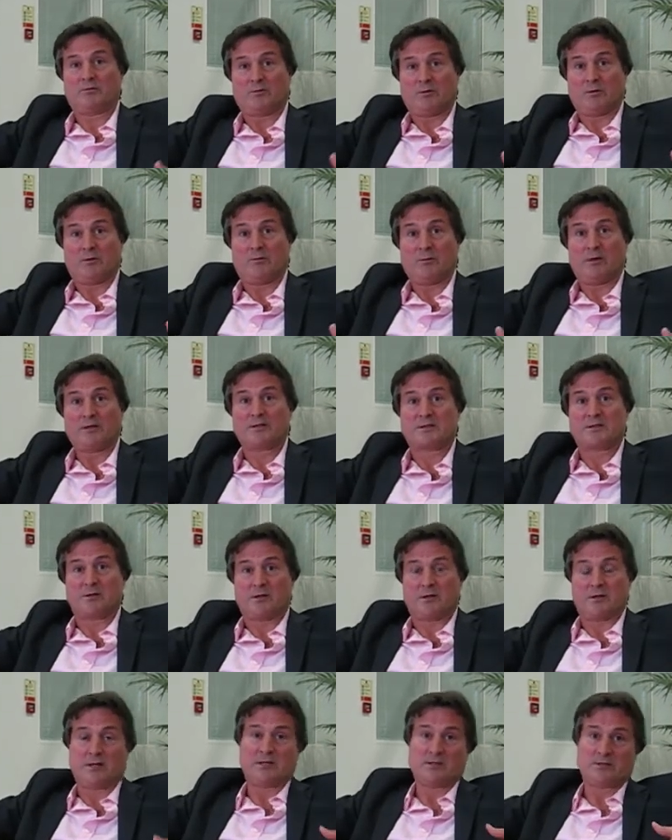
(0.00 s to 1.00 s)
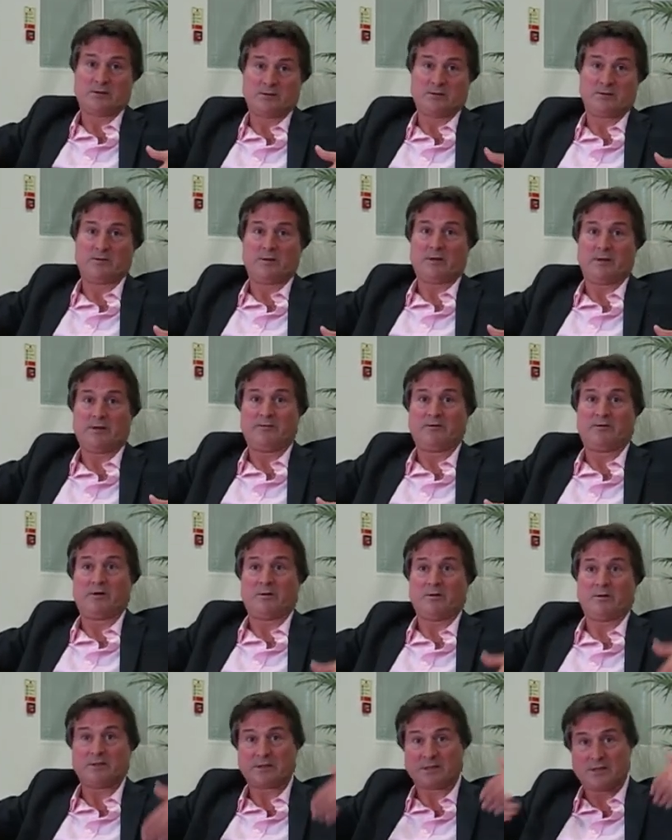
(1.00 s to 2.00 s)
the blood circulation, through the lymph
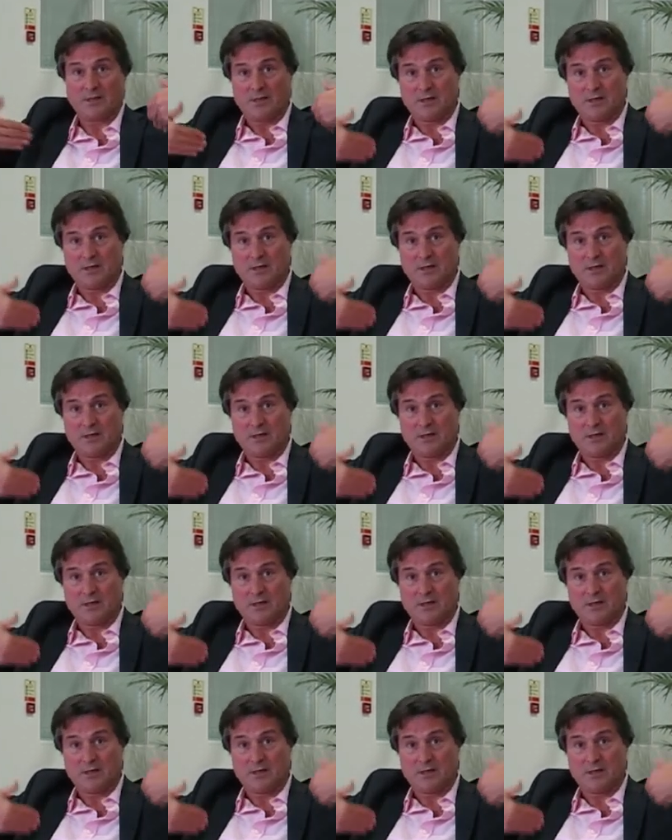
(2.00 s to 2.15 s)
nodes